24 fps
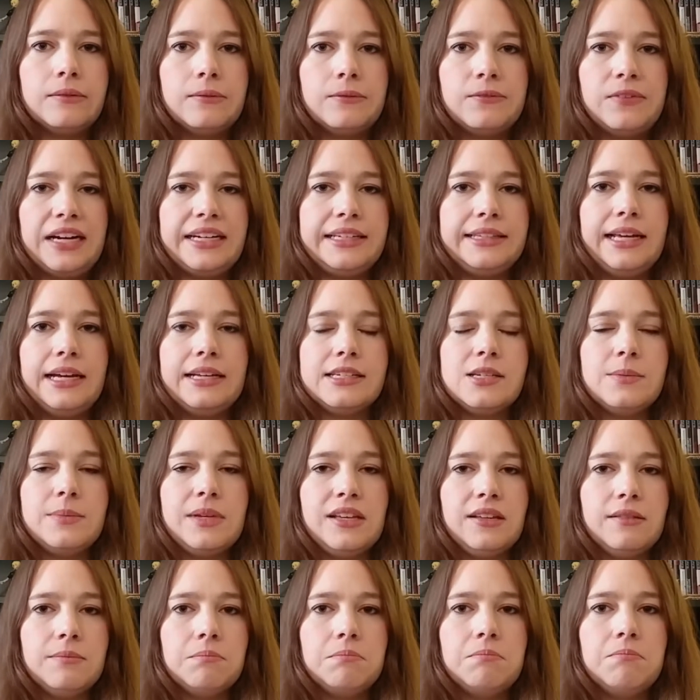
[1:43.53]
find that to
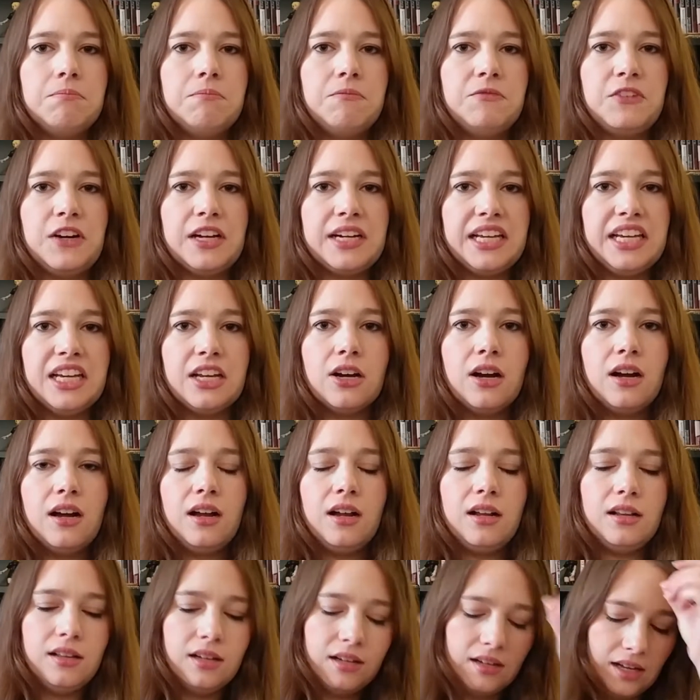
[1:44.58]
be funny at
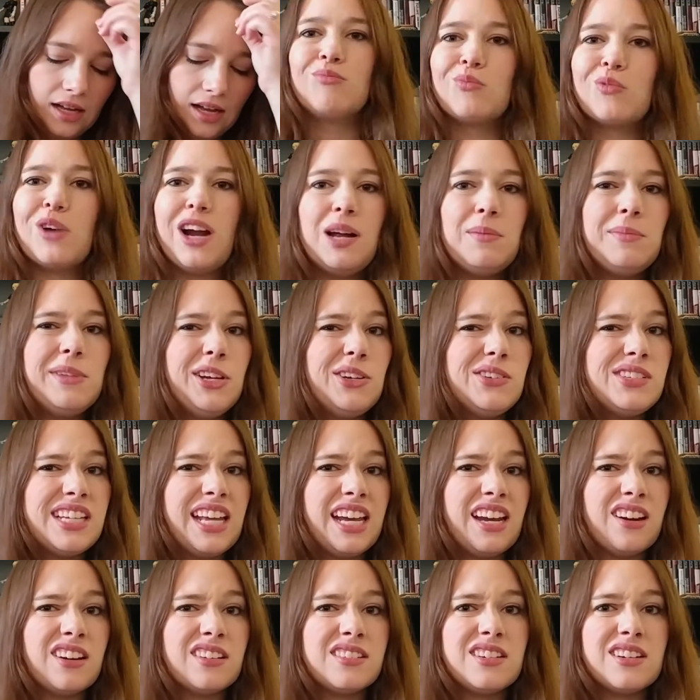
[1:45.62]
all. Rob Lowe's
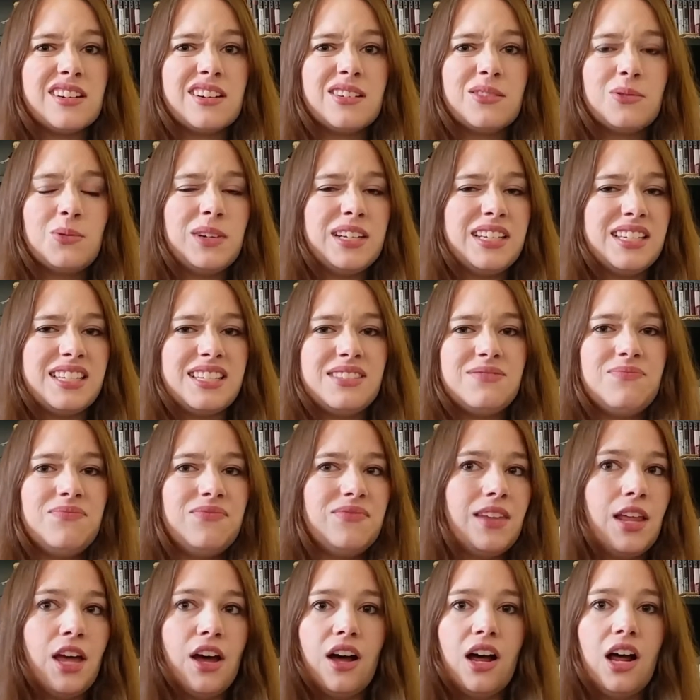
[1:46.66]
character was
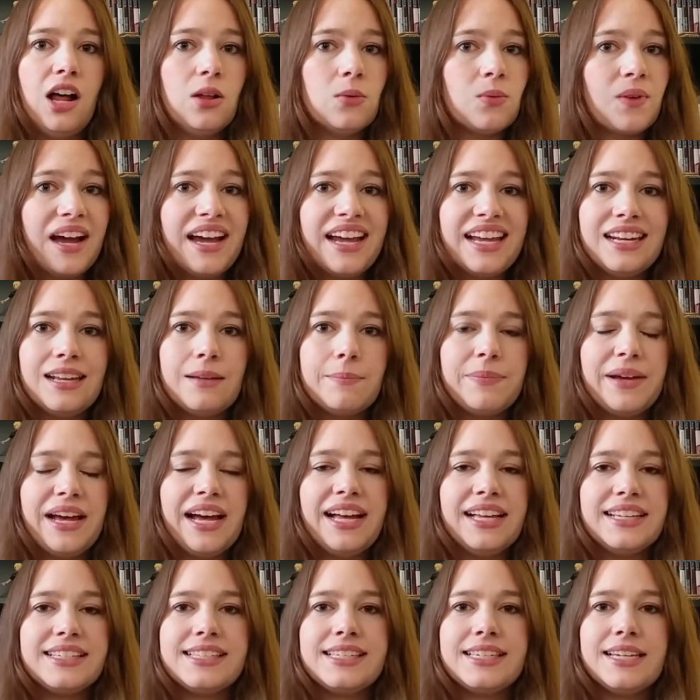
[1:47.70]
all right at
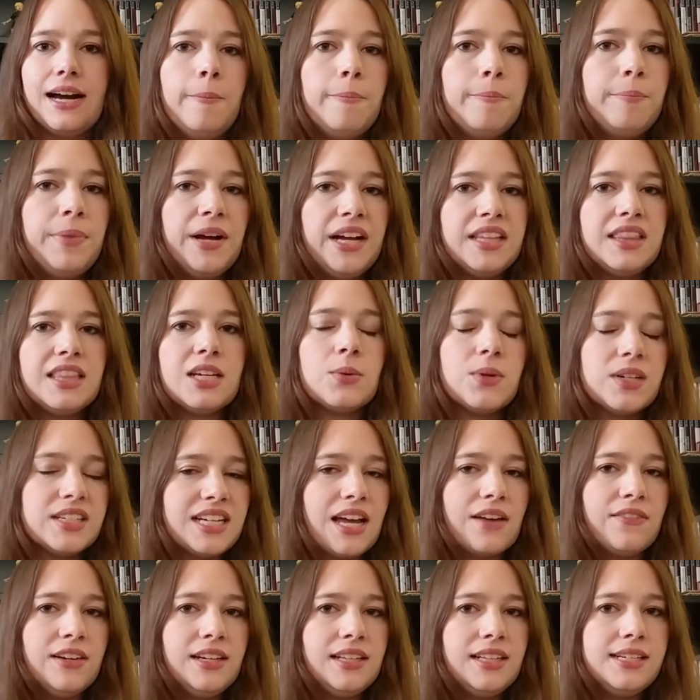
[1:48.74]
best, but there were
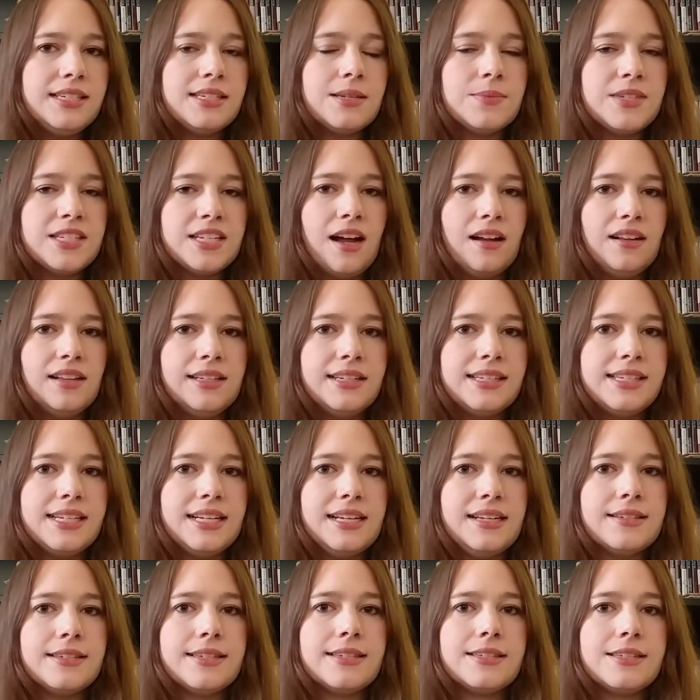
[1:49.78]
definitely some solid
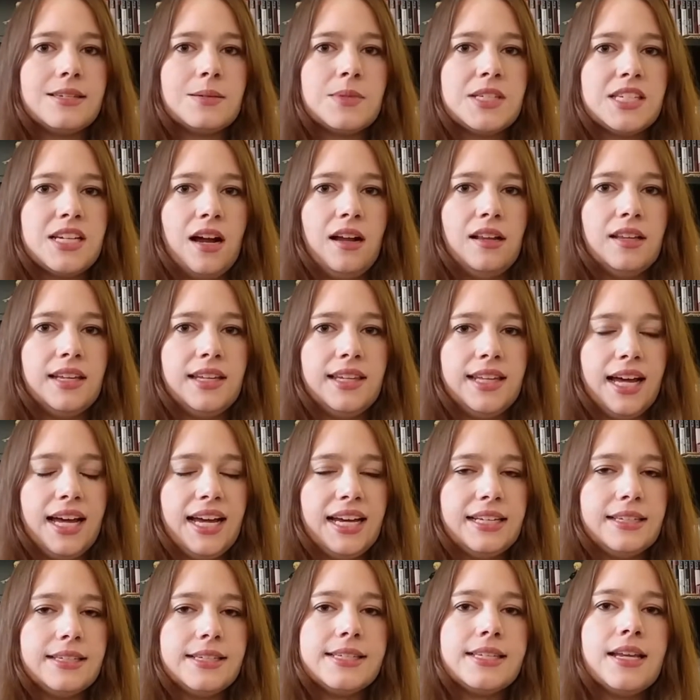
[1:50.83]
scenes and some solid
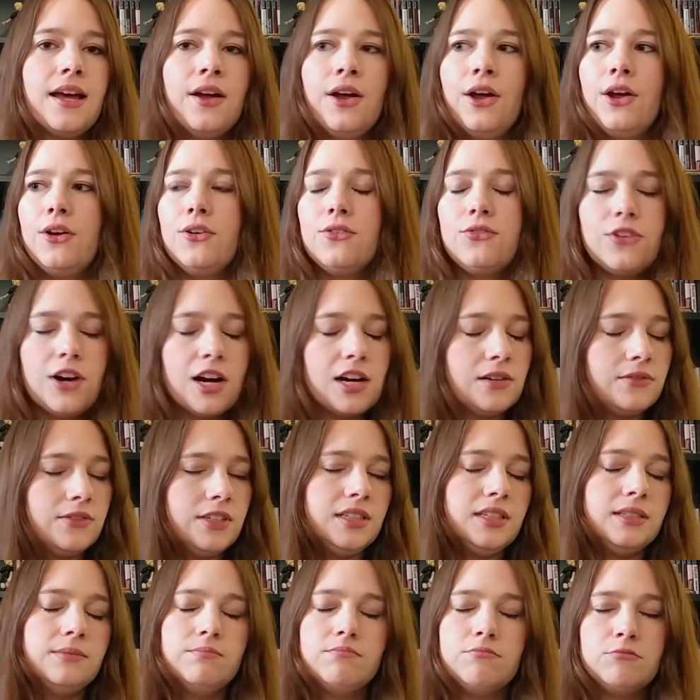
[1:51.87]
lines.
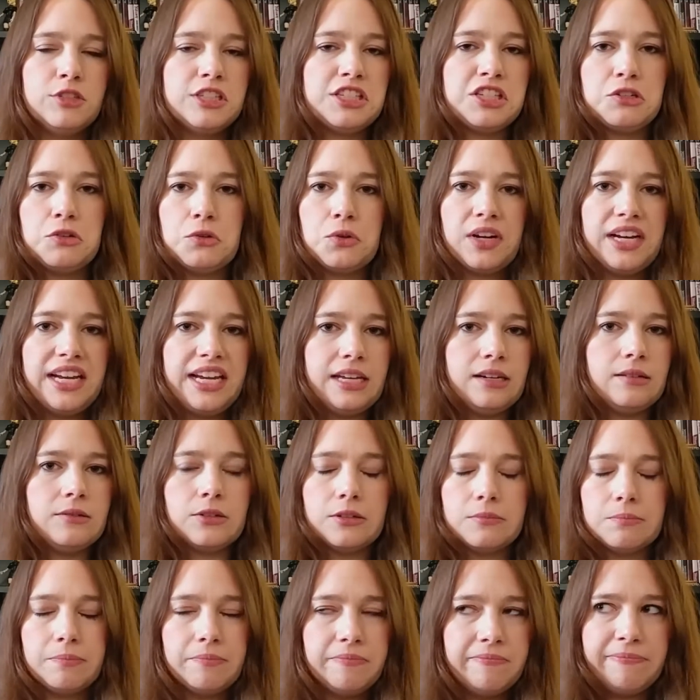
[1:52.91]
Farva was great,
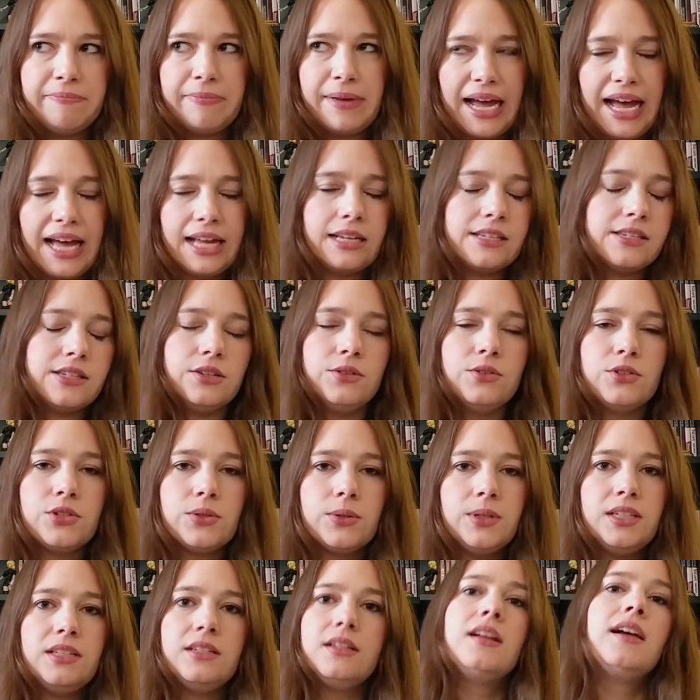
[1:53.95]
or bad as
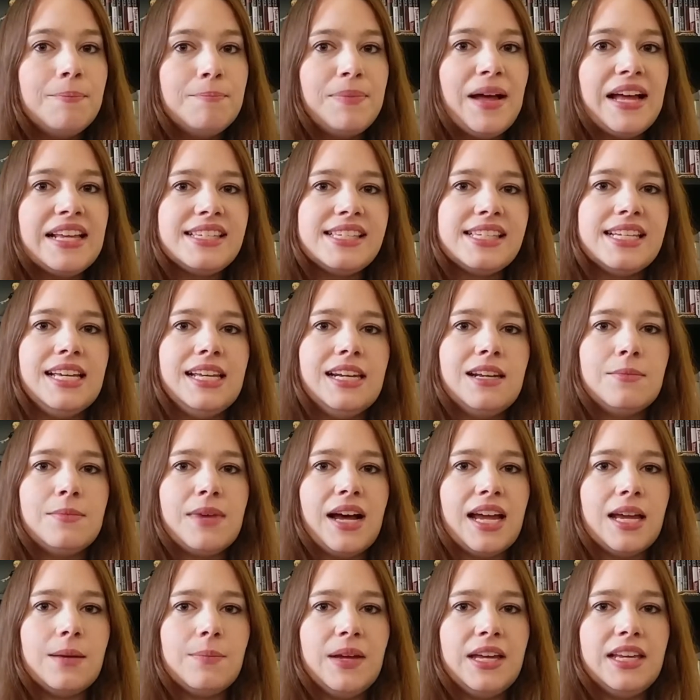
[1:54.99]
usual. Best scene, in
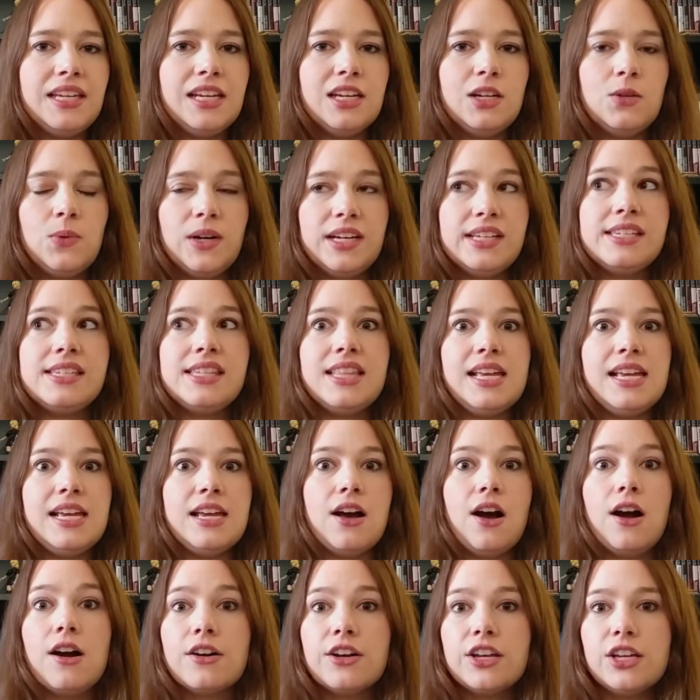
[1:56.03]
my opinion, was the
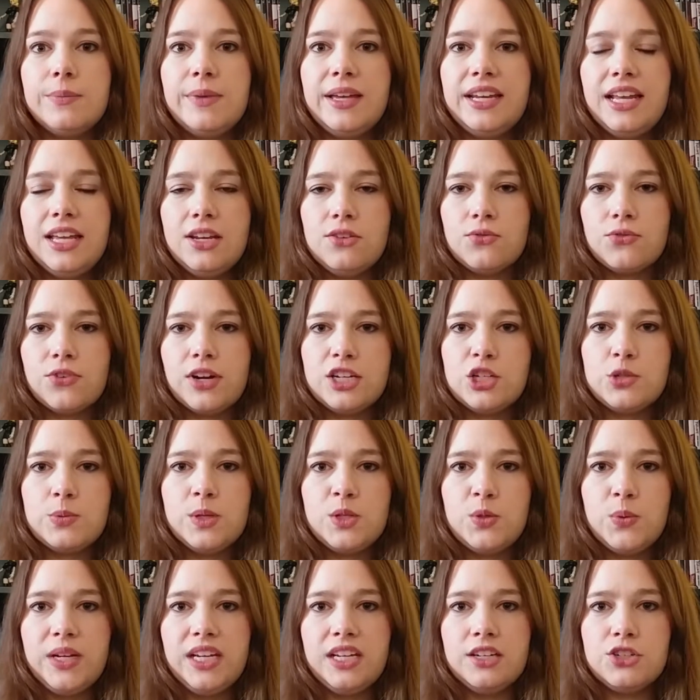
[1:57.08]
argument in French
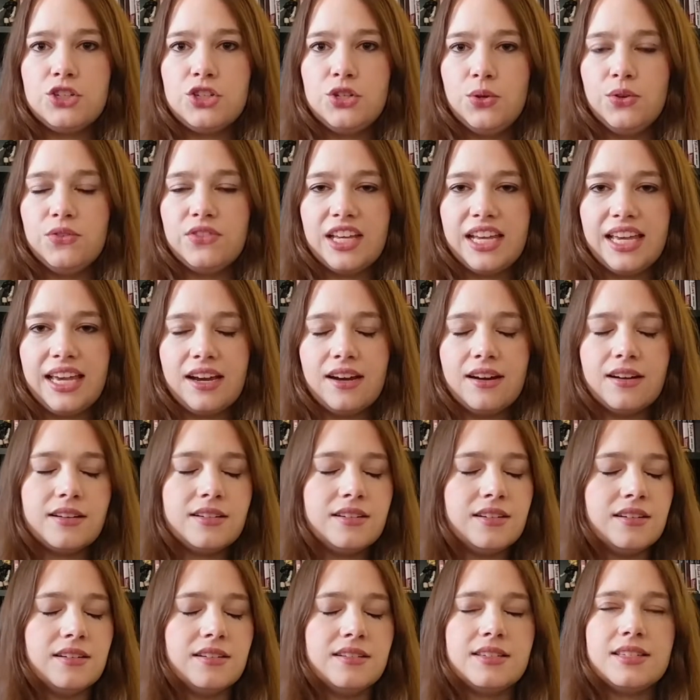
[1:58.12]
between 2 of the
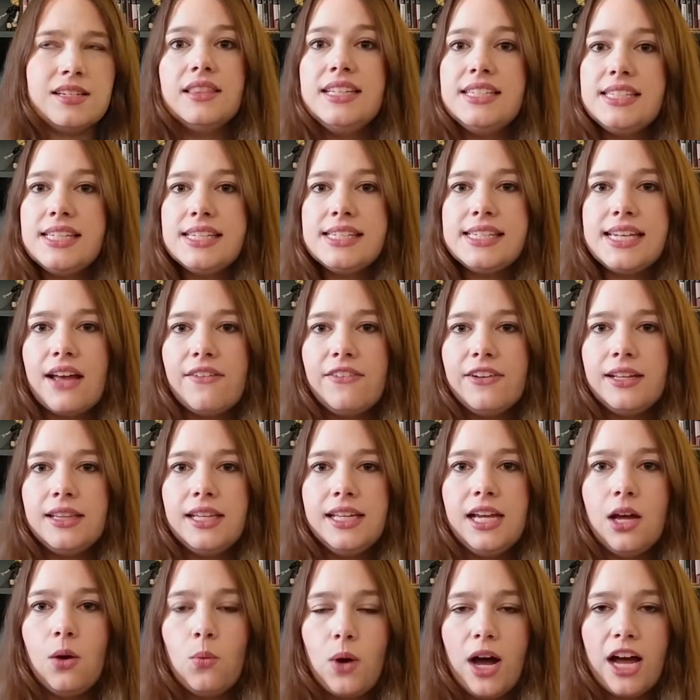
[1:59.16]
characters. This is
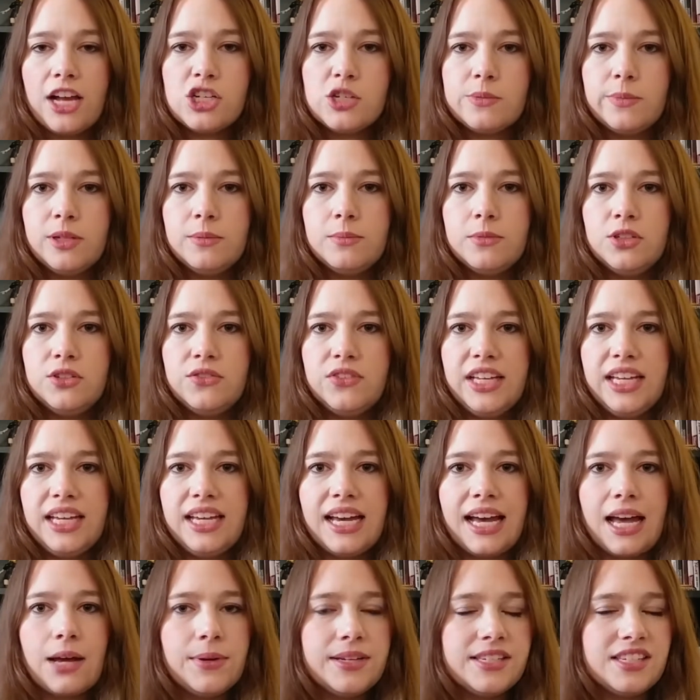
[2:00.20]
definitely a watchable movie.
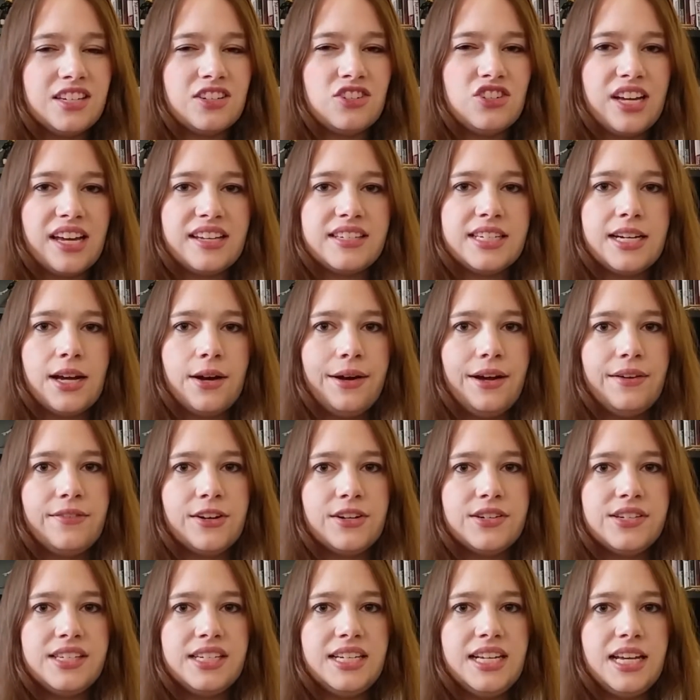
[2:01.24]
I would suggest, however,
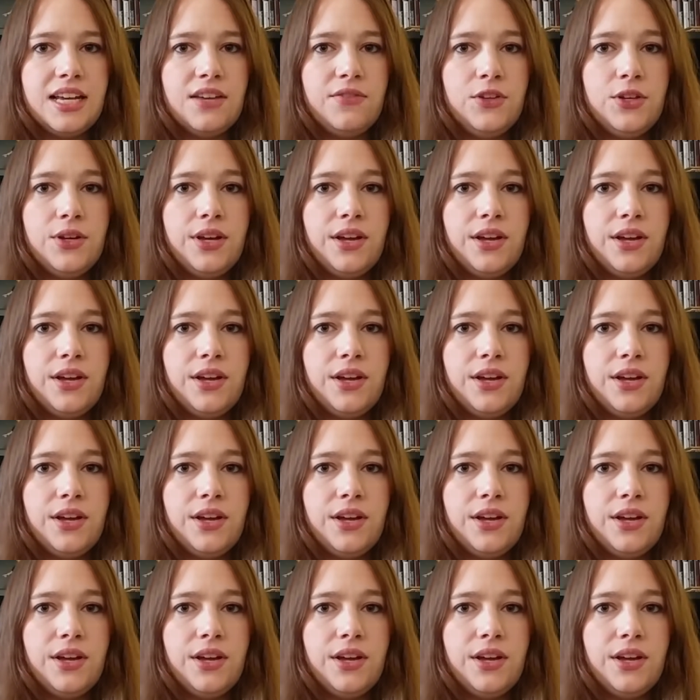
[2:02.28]
seeing if you